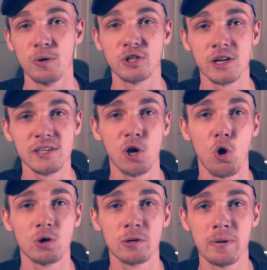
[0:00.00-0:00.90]
with Justin
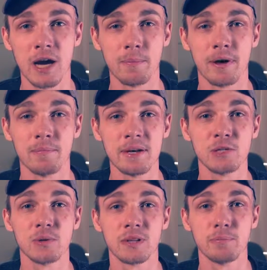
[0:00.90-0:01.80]
holding me up and me
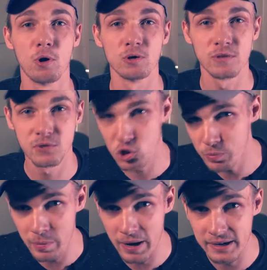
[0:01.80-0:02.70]
doing the pose of
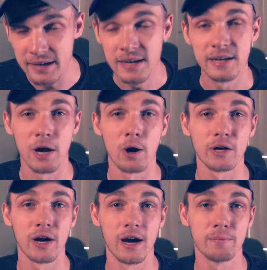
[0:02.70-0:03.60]
Superman. Now,
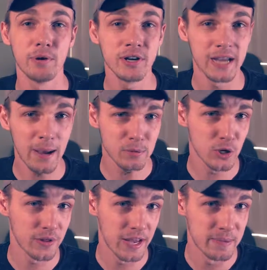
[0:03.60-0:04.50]
I put a caption on that